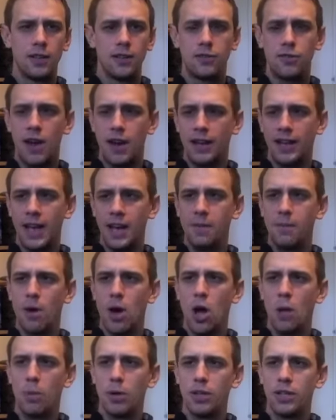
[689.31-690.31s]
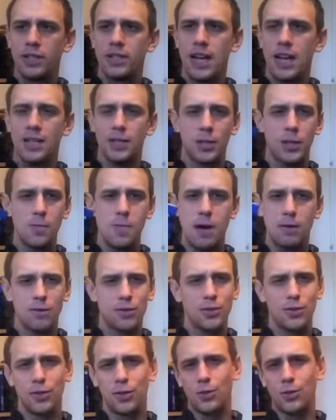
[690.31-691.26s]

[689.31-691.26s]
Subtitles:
trying to get them all, but they started to come out so